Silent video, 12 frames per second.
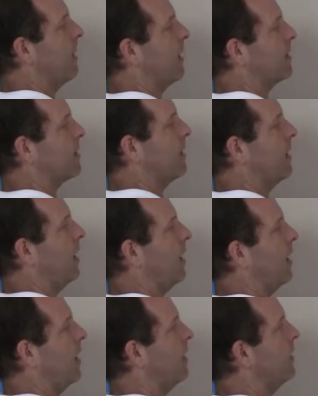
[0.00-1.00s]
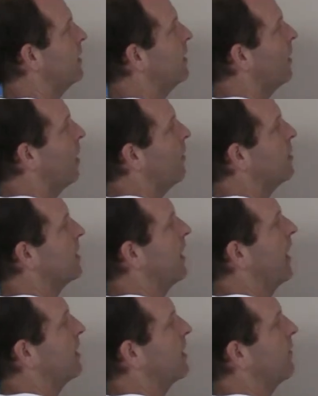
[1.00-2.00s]
minus 9. Oh, there's an
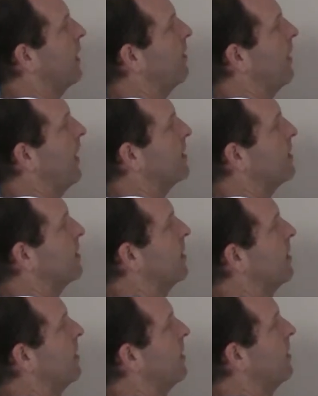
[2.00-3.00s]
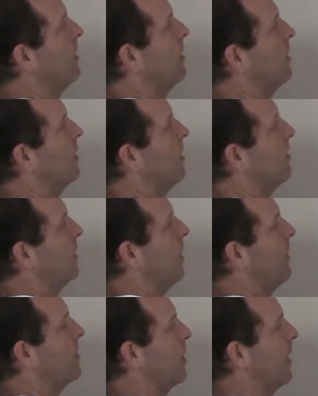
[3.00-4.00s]
x. I forgot my x's in the, Nope, yeah,
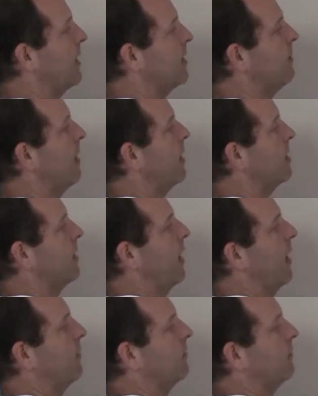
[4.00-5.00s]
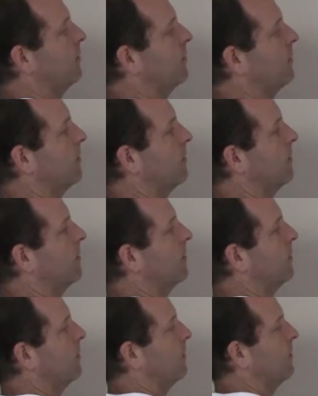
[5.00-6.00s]
that's right. 18 minus 9
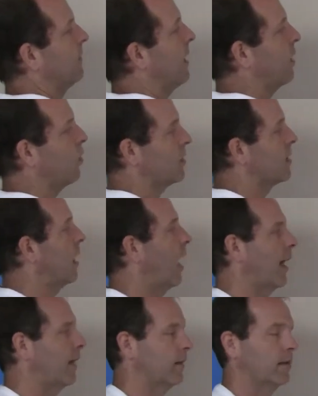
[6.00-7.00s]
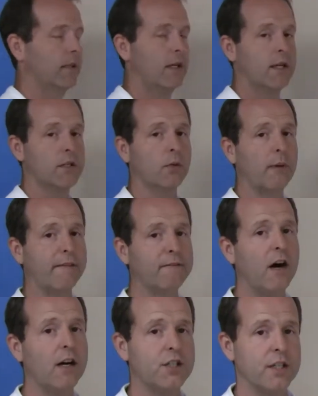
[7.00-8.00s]
equals 9. So my
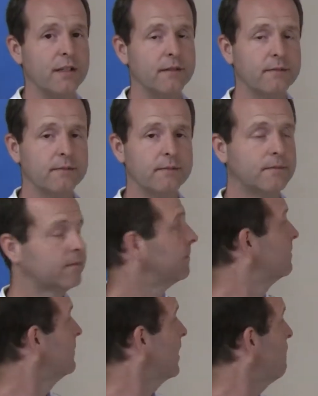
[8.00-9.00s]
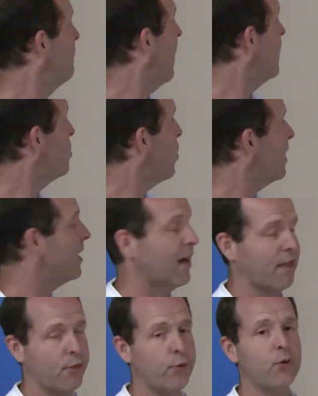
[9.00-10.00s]
function evaluated
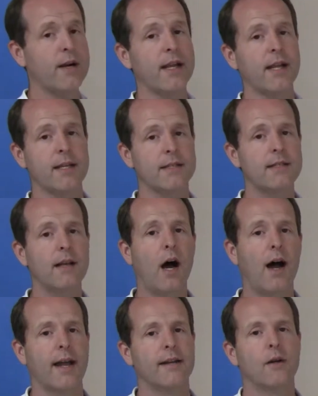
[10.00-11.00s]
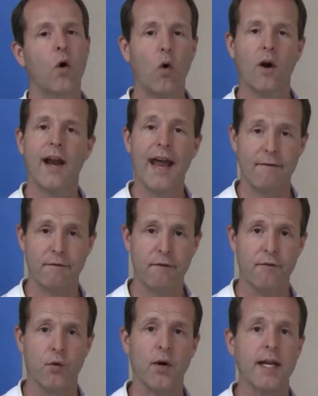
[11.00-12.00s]
at 3 is 9, or f
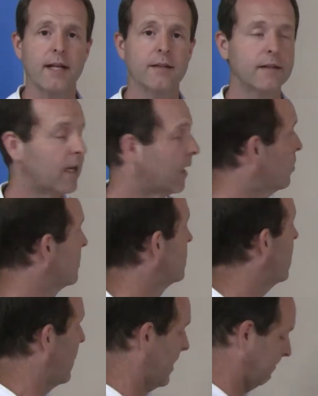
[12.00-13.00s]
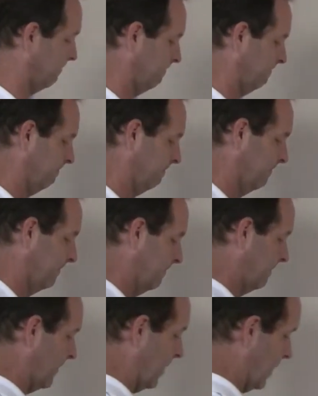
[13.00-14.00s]
of 3 equals 9.
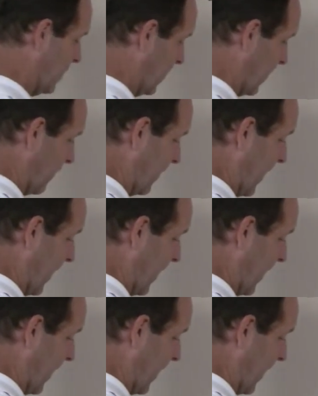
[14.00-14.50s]
Let's look at the